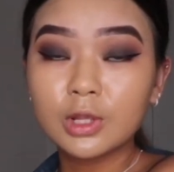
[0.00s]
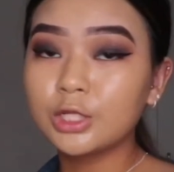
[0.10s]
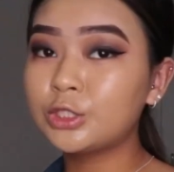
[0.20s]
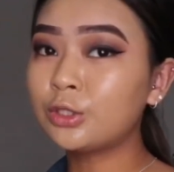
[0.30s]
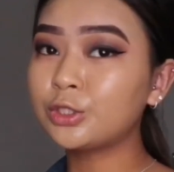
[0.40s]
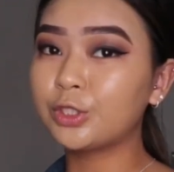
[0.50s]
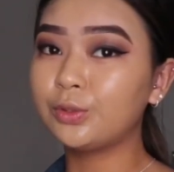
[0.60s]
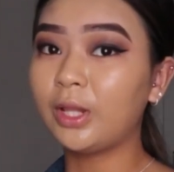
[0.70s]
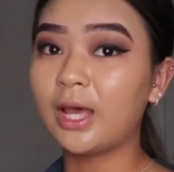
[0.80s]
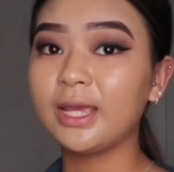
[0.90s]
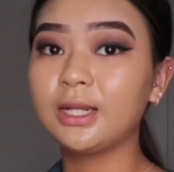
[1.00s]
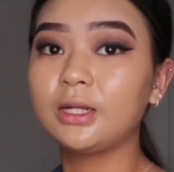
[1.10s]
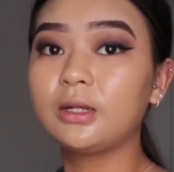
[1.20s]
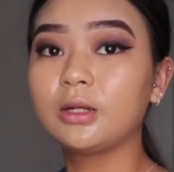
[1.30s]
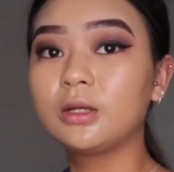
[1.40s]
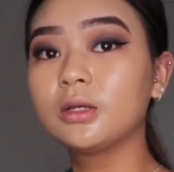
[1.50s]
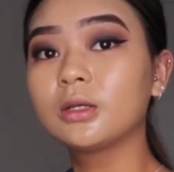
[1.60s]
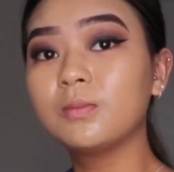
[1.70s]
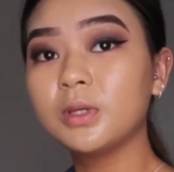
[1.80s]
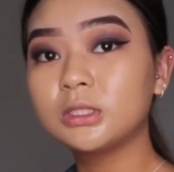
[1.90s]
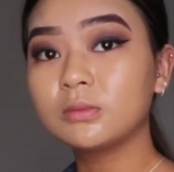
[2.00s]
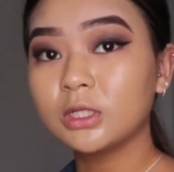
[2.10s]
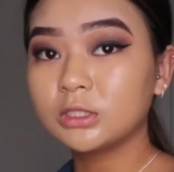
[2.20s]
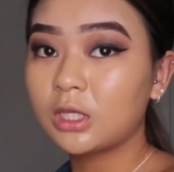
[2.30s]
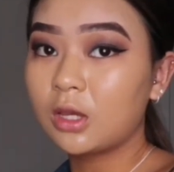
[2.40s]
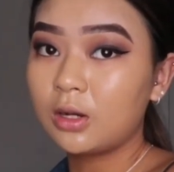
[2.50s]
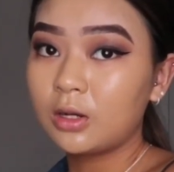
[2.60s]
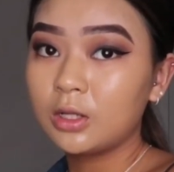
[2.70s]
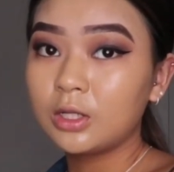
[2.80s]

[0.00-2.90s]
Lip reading: It's not too light compared to my skin.